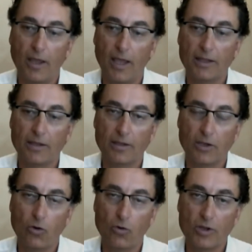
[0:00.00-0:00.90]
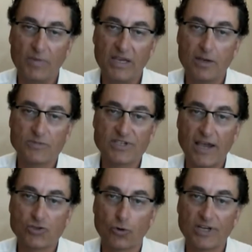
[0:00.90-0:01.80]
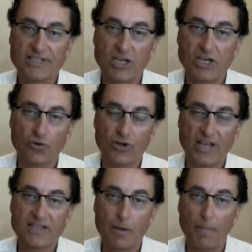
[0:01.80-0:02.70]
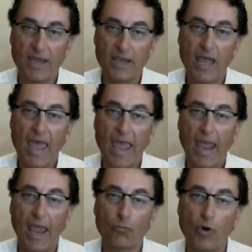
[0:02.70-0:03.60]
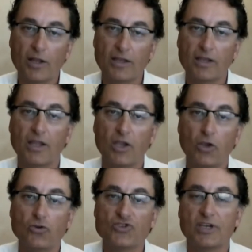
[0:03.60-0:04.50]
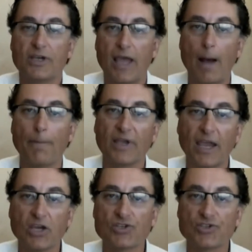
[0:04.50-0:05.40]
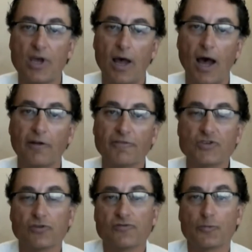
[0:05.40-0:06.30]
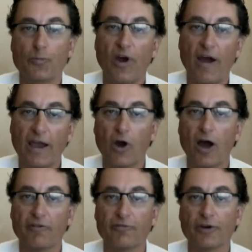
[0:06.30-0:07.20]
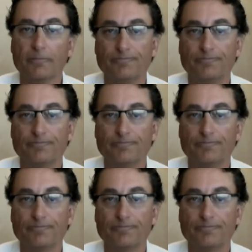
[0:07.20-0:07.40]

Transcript: at in a medium-sized organization or an SMB and run the UC applications out of a service provider offering.